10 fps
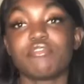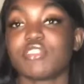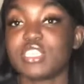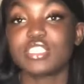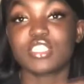
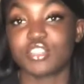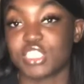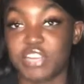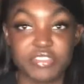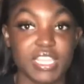
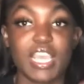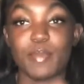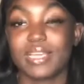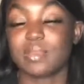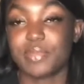Research everything
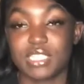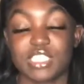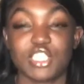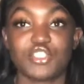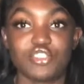about the
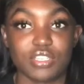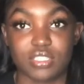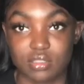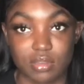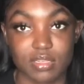business that you're going
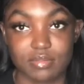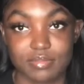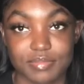to start.